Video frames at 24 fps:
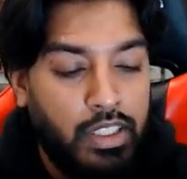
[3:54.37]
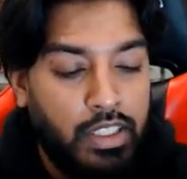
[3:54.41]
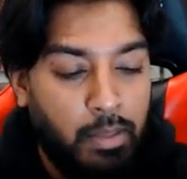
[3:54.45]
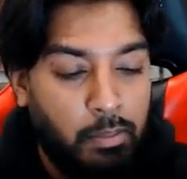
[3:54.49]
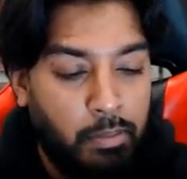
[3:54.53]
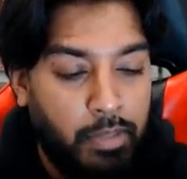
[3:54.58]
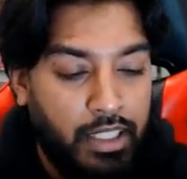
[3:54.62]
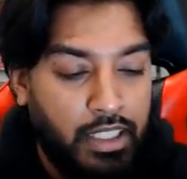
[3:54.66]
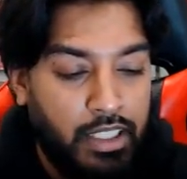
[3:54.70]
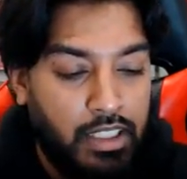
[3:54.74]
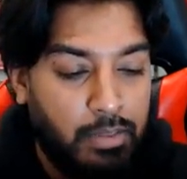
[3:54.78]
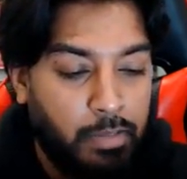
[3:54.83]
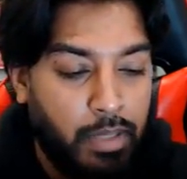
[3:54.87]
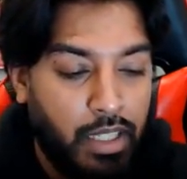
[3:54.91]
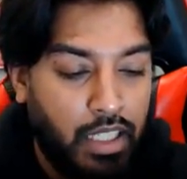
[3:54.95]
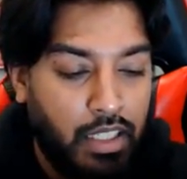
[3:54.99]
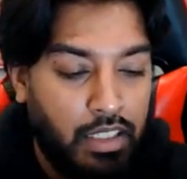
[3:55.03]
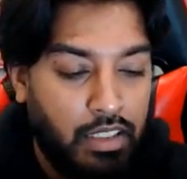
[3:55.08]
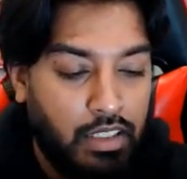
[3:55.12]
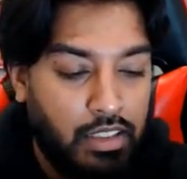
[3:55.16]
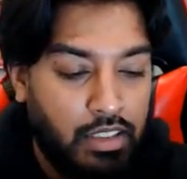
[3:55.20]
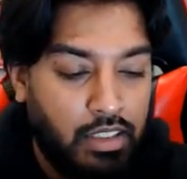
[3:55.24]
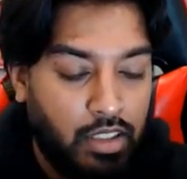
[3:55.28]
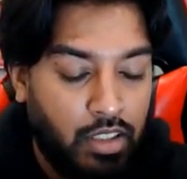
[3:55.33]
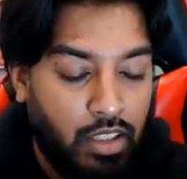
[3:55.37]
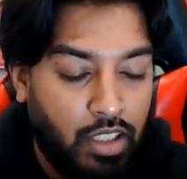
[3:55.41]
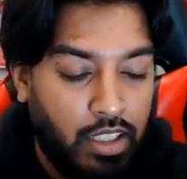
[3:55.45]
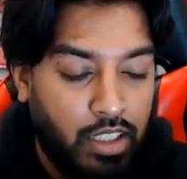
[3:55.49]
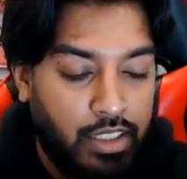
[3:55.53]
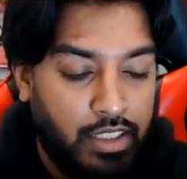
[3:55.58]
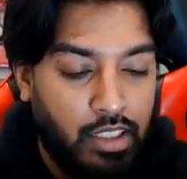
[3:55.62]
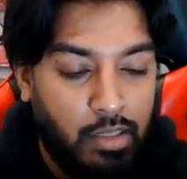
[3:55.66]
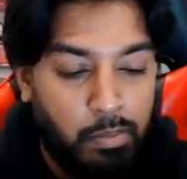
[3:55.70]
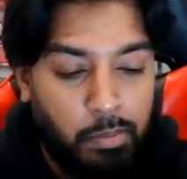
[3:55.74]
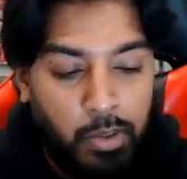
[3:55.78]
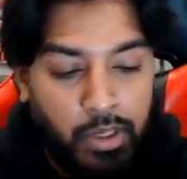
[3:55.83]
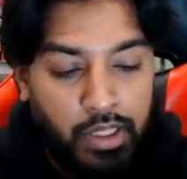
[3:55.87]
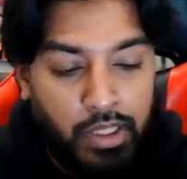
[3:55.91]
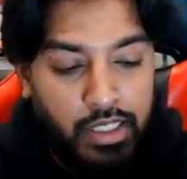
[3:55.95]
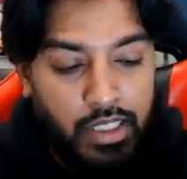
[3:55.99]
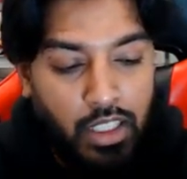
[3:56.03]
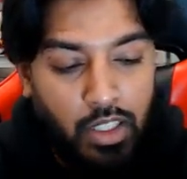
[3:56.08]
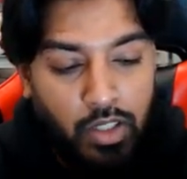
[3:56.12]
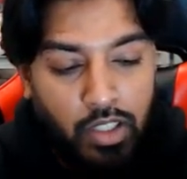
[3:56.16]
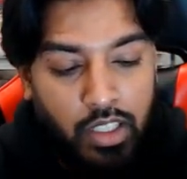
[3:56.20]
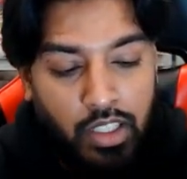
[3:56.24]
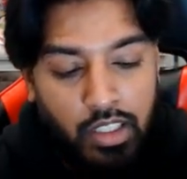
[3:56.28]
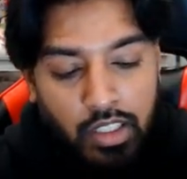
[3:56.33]
amazed by the content they're putting
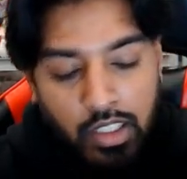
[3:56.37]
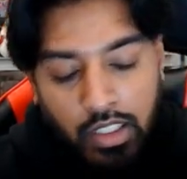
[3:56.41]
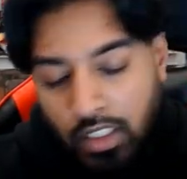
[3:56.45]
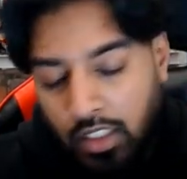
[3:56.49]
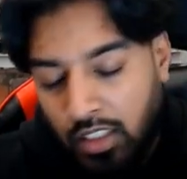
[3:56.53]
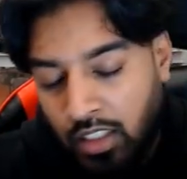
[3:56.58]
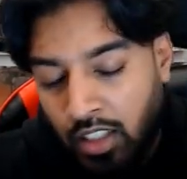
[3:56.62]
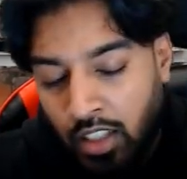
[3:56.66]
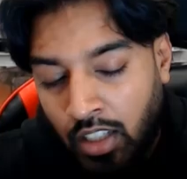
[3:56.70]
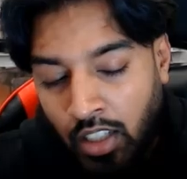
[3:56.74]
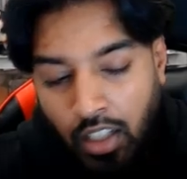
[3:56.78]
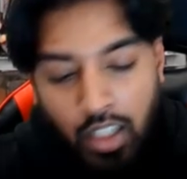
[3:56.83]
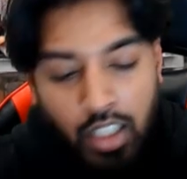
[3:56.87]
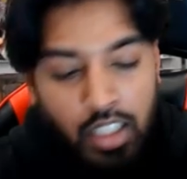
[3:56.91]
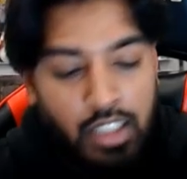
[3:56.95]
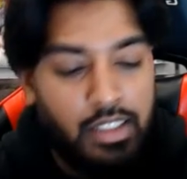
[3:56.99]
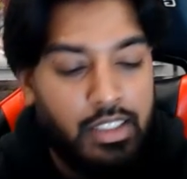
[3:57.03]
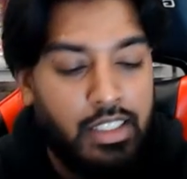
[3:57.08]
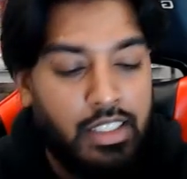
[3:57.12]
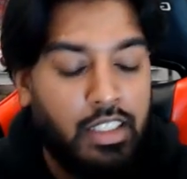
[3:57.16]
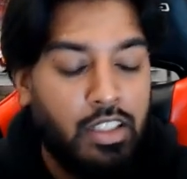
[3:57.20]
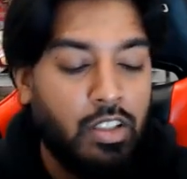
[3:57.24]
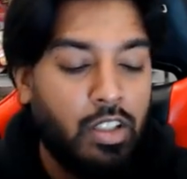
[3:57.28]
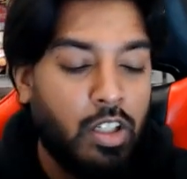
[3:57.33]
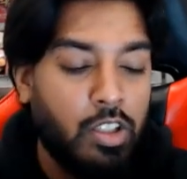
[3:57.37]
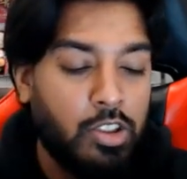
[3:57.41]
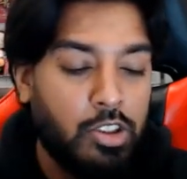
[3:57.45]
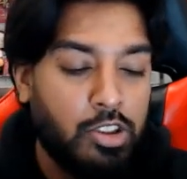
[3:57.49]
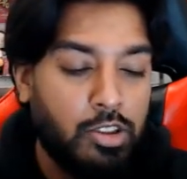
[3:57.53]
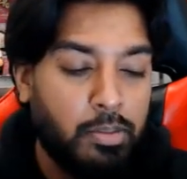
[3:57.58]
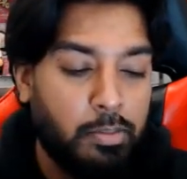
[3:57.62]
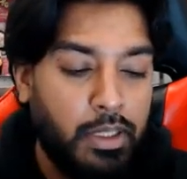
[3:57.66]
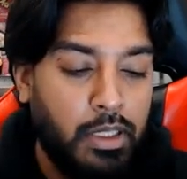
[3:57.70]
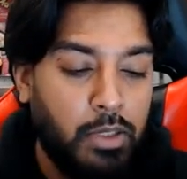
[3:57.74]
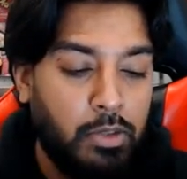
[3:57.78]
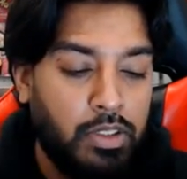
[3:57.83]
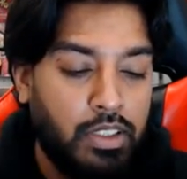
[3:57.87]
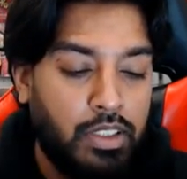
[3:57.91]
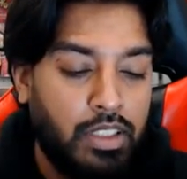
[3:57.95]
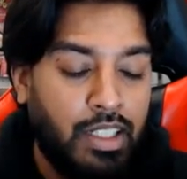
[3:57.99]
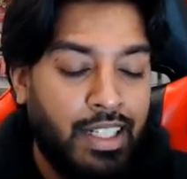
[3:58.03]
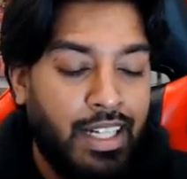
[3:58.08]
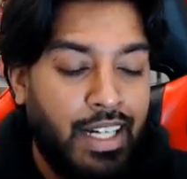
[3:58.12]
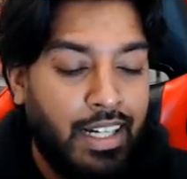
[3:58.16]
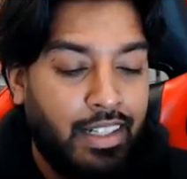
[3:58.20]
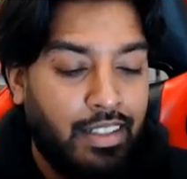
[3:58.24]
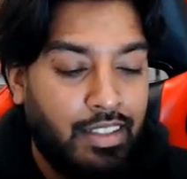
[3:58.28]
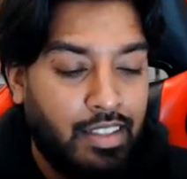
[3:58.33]
out. And honestly, it could also be with the
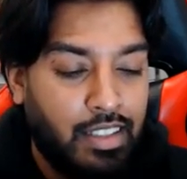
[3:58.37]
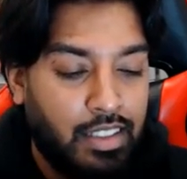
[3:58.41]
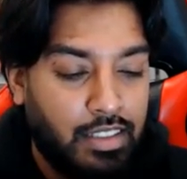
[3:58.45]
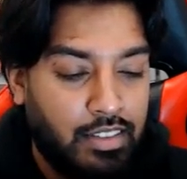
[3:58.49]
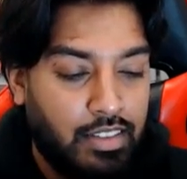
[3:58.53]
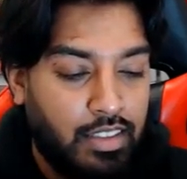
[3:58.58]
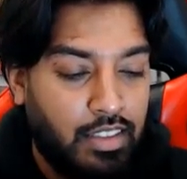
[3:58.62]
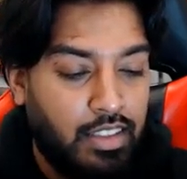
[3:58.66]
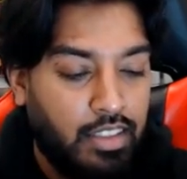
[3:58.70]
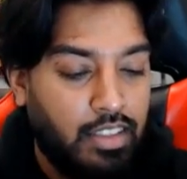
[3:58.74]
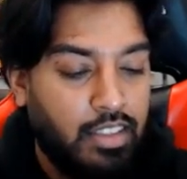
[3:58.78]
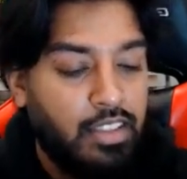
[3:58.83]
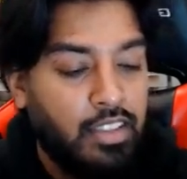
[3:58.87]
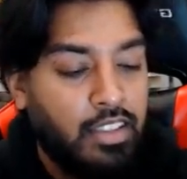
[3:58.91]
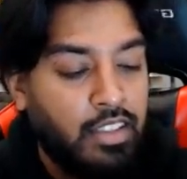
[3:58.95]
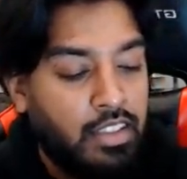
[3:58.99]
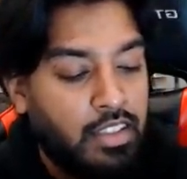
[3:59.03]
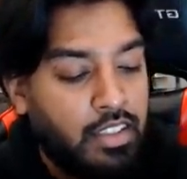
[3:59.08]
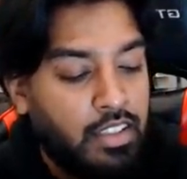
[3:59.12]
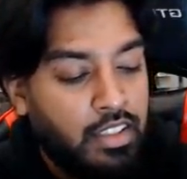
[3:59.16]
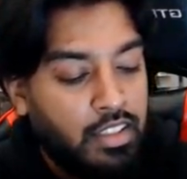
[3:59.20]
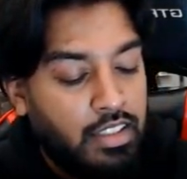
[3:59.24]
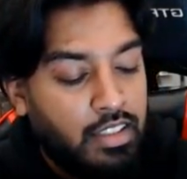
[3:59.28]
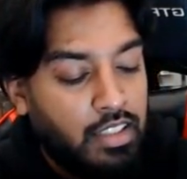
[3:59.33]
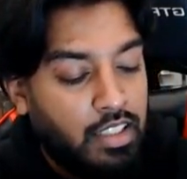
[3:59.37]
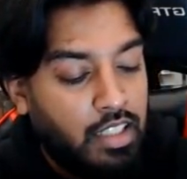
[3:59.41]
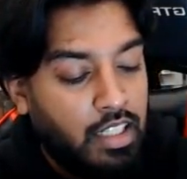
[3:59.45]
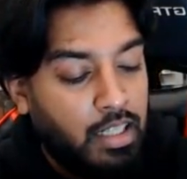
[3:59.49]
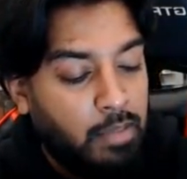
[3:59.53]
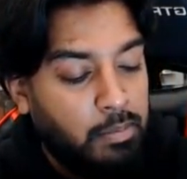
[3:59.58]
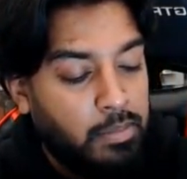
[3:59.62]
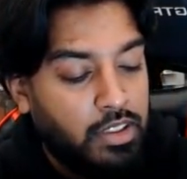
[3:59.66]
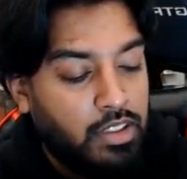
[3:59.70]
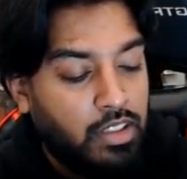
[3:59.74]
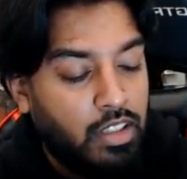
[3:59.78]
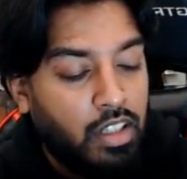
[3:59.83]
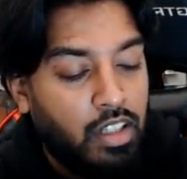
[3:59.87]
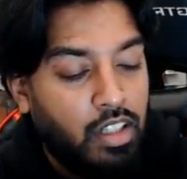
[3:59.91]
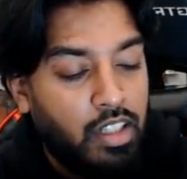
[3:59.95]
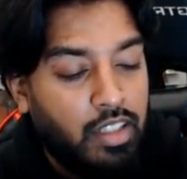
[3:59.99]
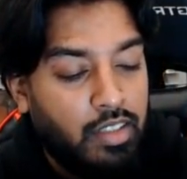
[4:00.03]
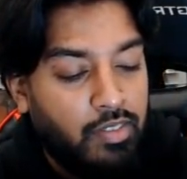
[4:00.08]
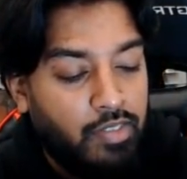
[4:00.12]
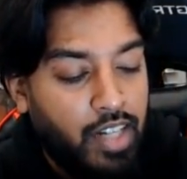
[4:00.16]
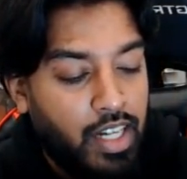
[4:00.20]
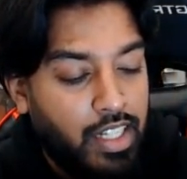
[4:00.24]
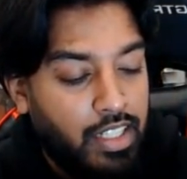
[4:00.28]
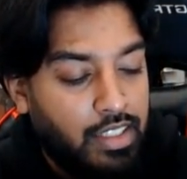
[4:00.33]
lackluster Scarlet
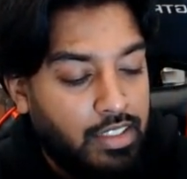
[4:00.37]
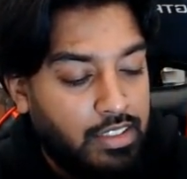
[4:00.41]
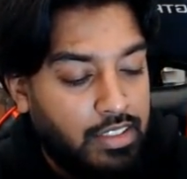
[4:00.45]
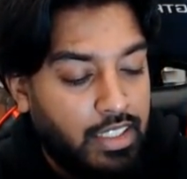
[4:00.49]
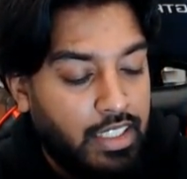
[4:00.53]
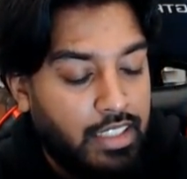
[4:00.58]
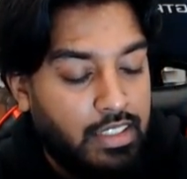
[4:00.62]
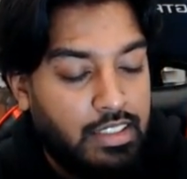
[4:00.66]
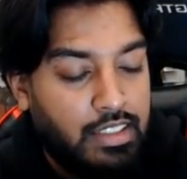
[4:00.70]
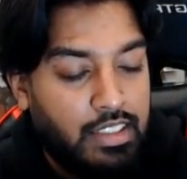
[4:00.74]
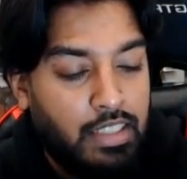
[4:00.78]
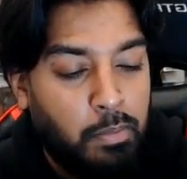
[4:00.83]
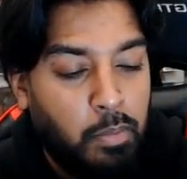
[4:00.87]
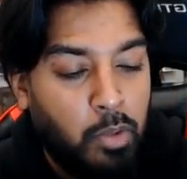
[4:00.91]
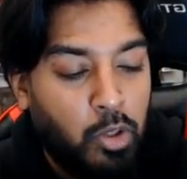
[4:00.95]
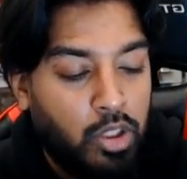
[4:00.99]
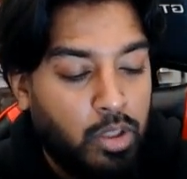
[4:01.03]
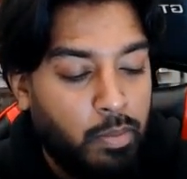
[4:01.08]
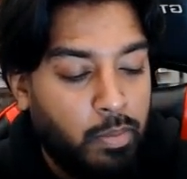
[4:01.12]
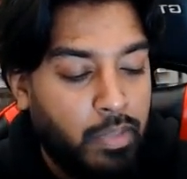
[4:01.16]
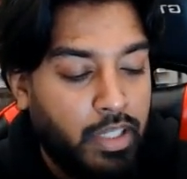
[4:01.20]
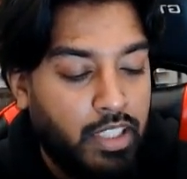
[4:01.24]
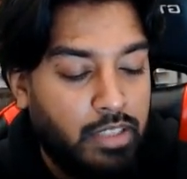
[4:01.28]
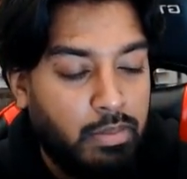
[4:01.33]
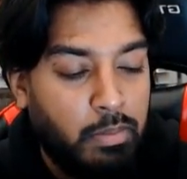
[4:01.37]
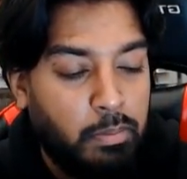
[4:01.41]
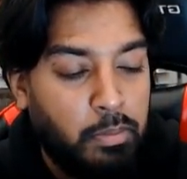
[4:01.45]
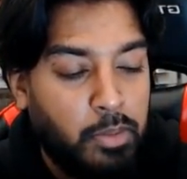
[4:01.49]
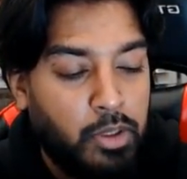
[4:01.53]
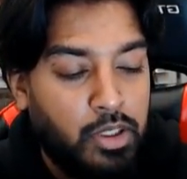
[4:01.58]
and Violet sets that Pokemon has been